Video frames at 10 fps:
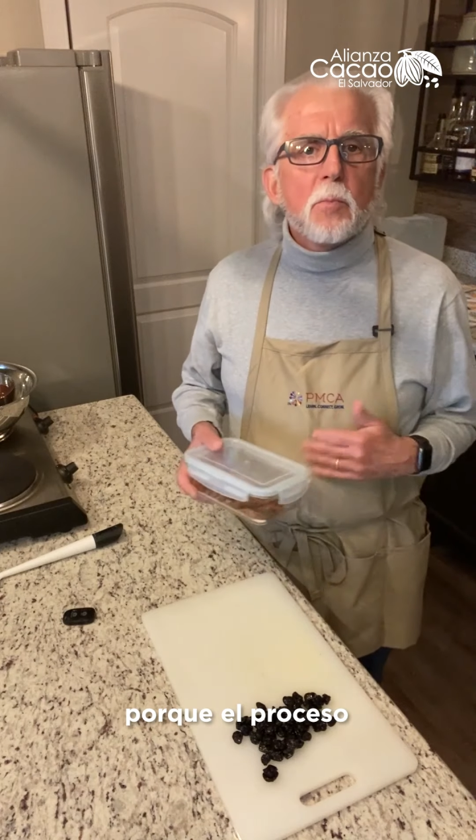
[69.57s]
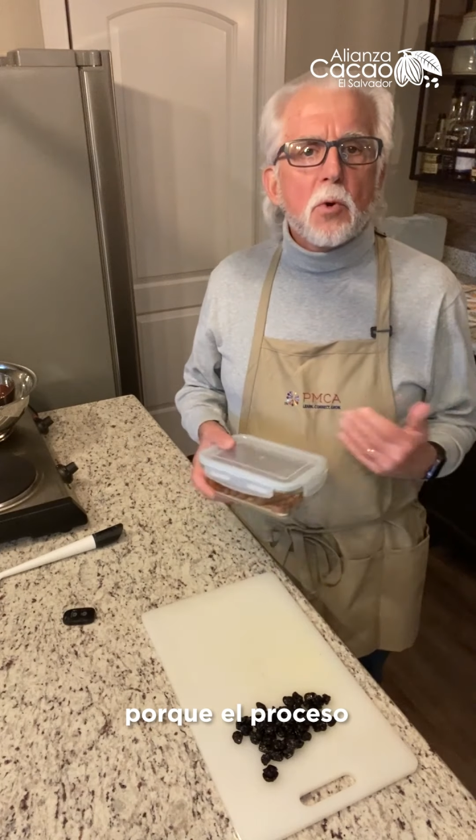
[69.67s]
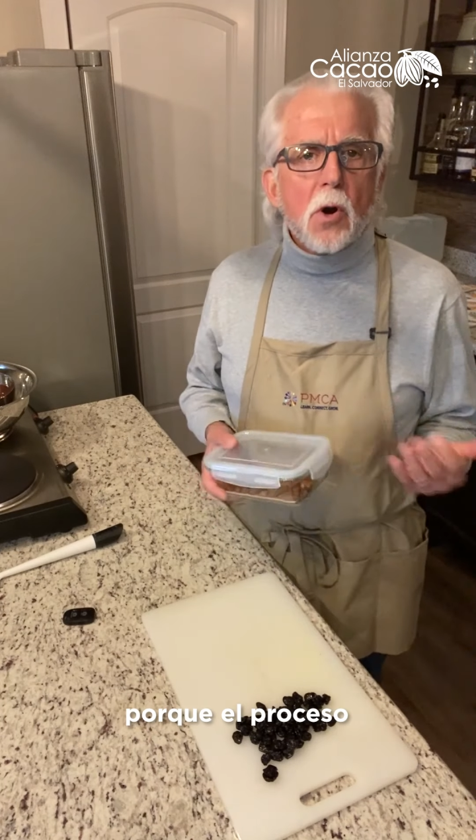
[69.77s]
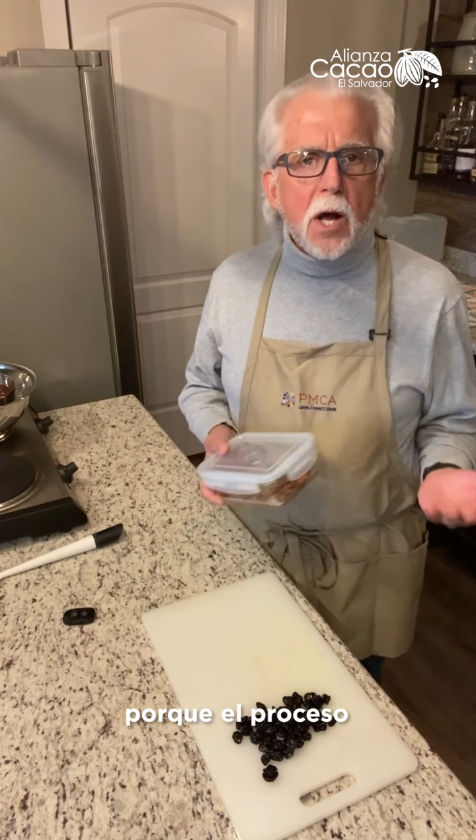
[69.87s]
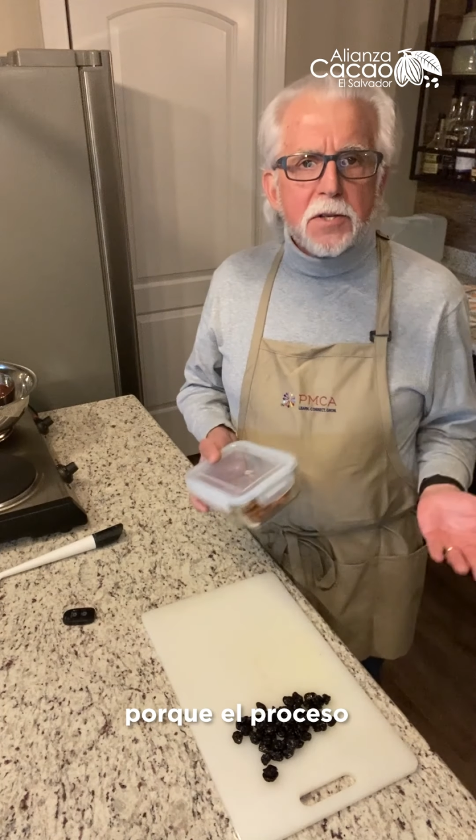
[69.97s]

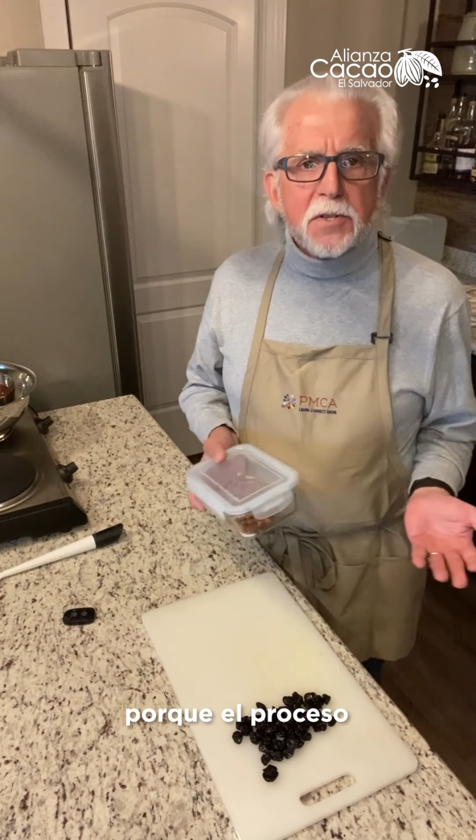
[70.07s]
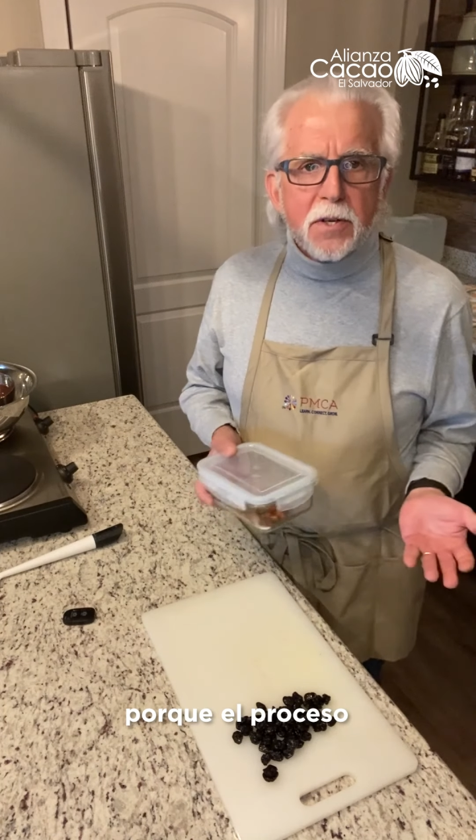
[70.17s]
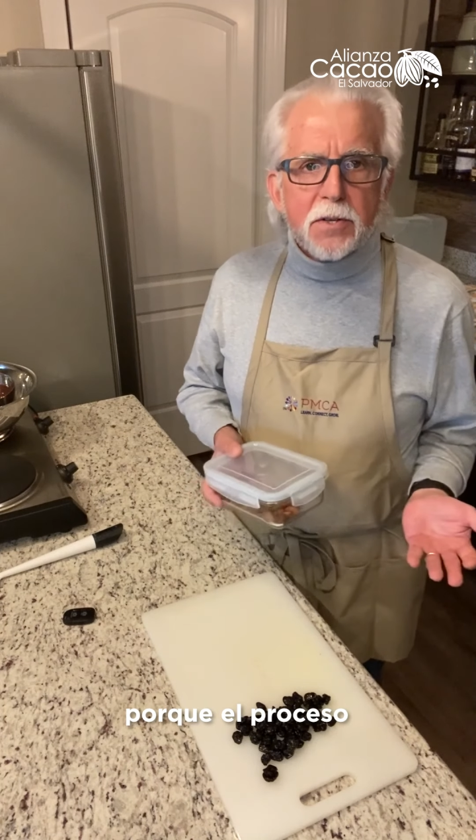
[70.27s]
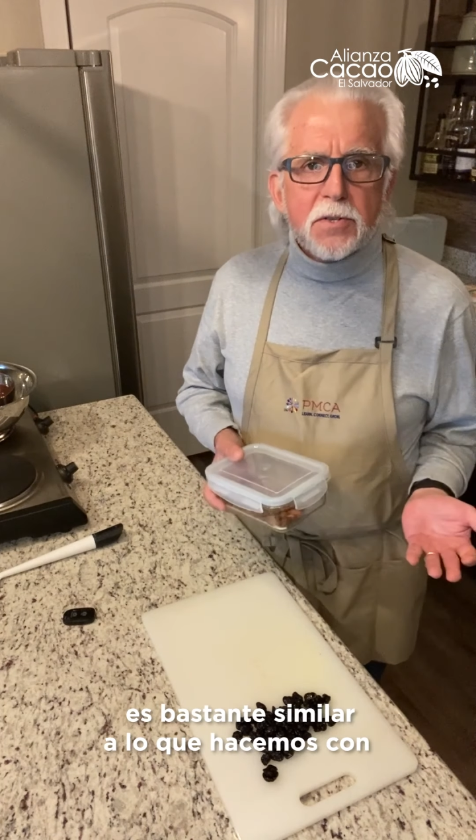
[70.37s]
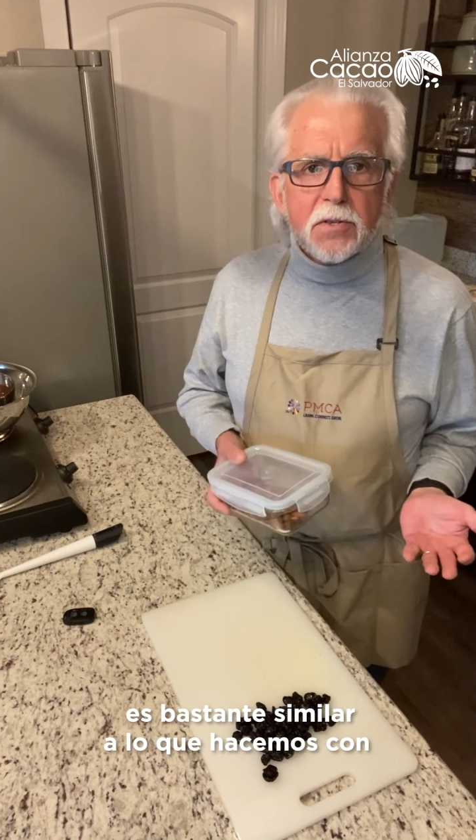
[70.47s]

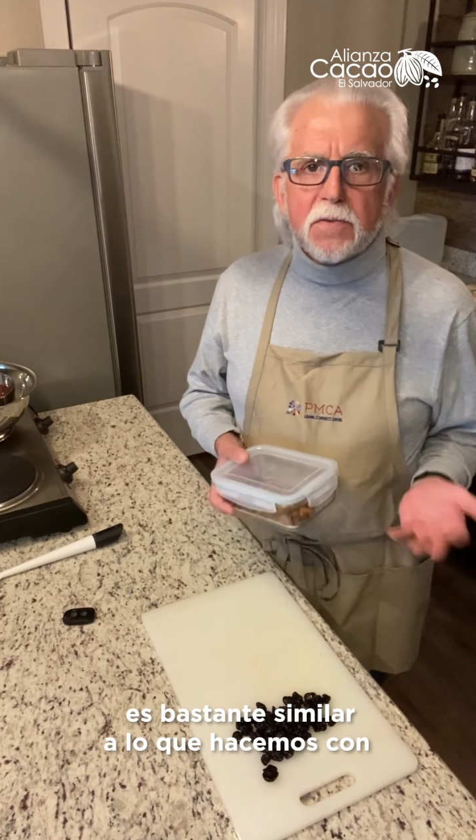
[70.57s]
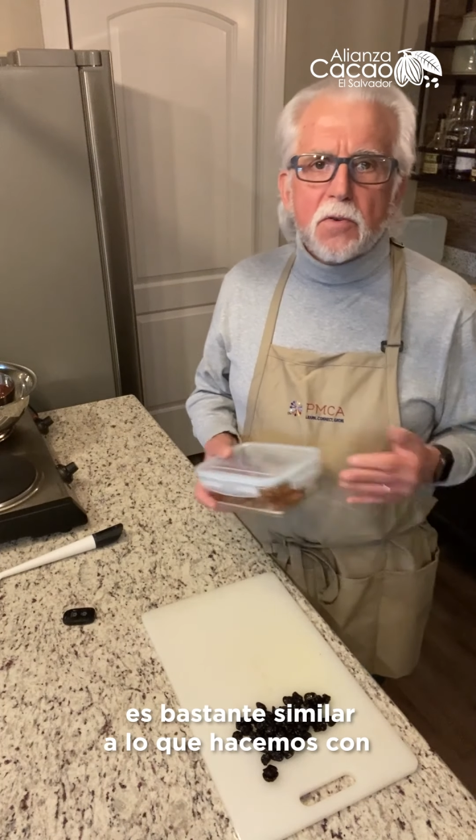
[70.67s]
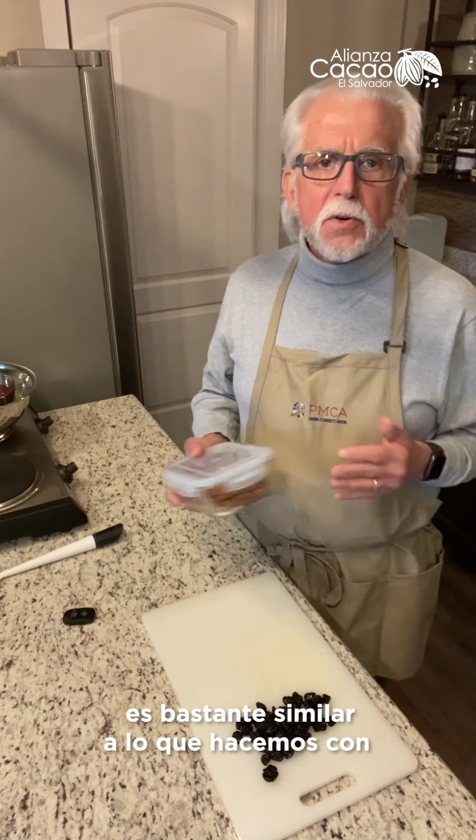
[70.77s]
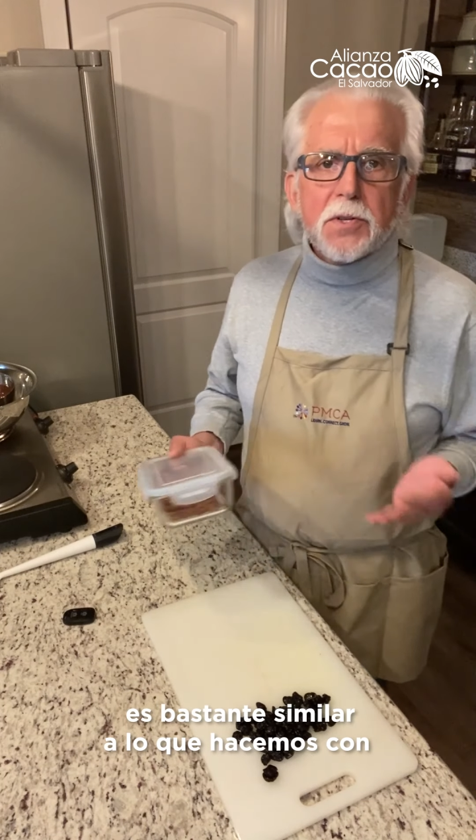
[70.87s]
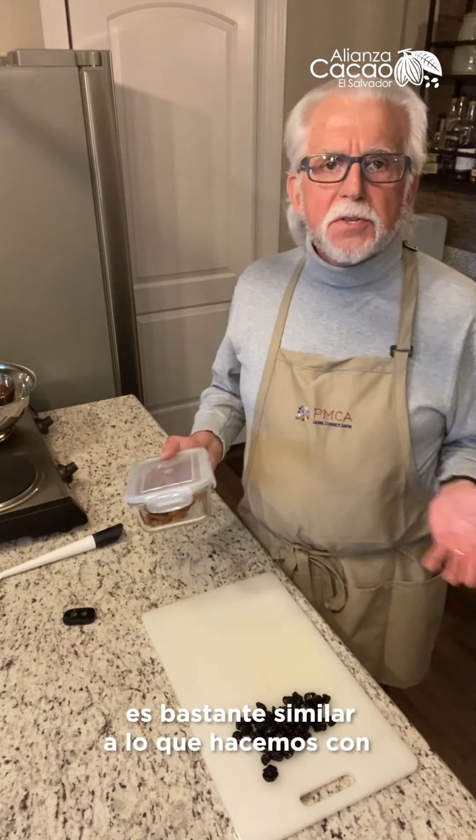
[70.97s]
process is
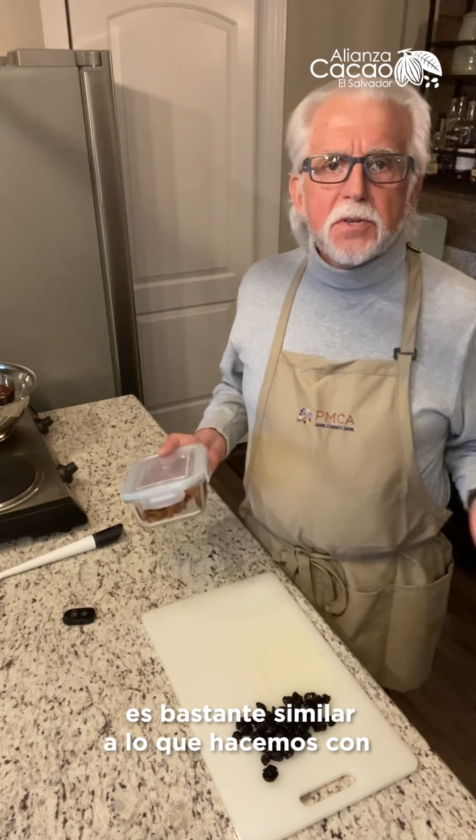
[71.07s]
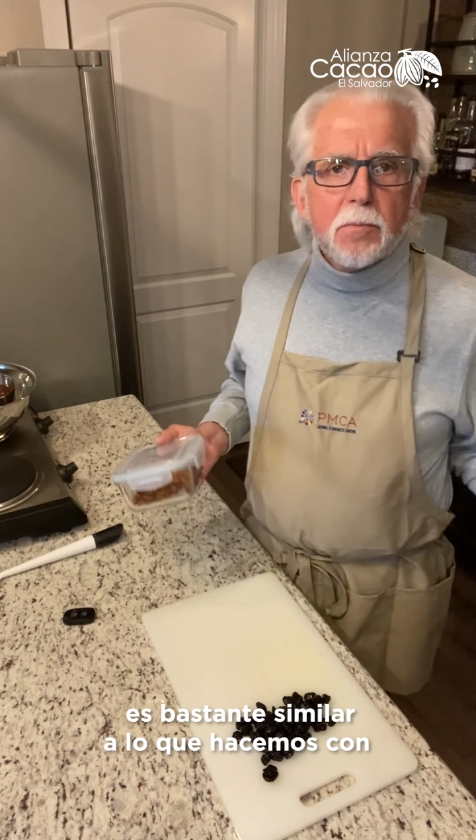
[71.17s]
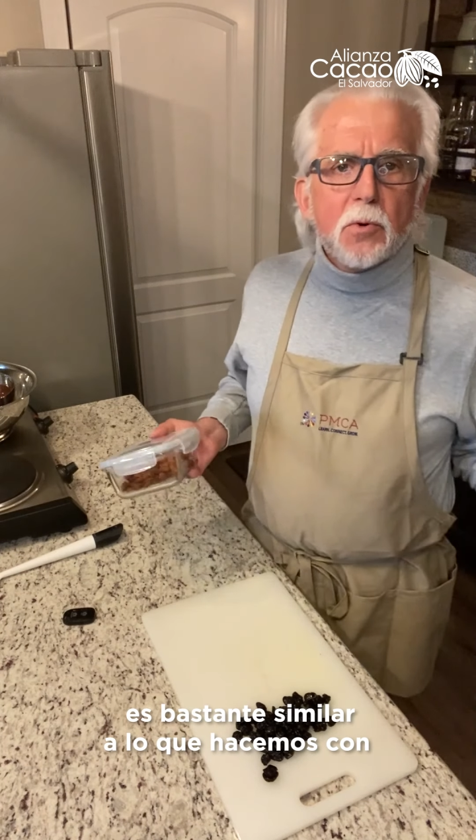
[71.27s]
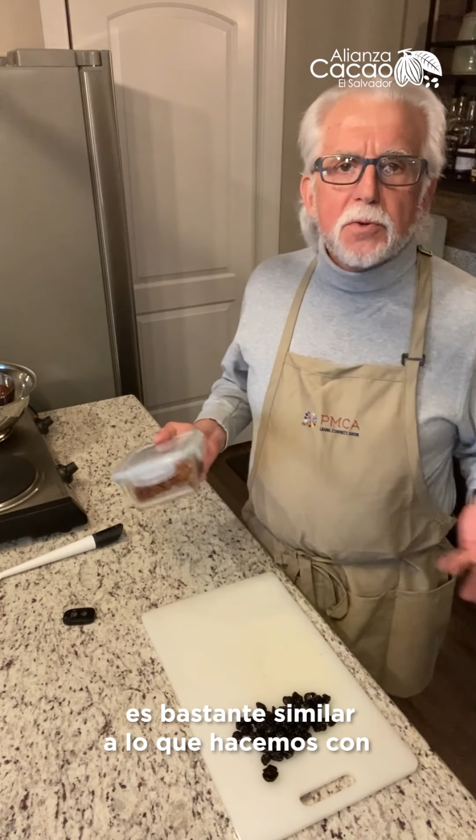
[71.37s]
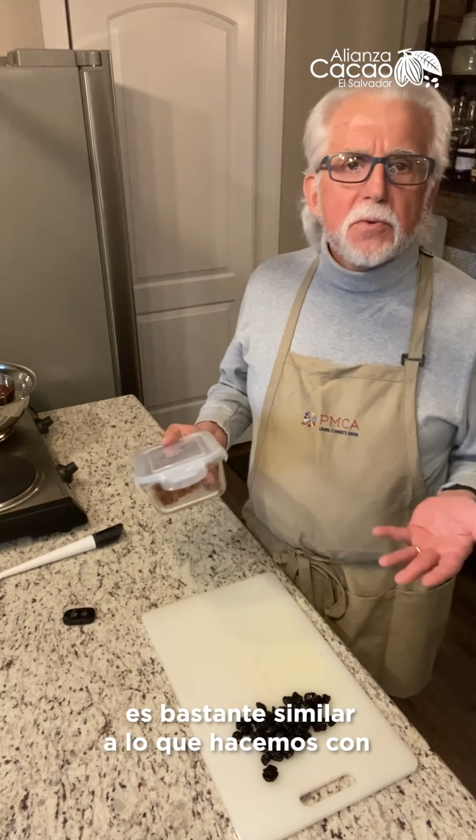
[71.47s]
very similar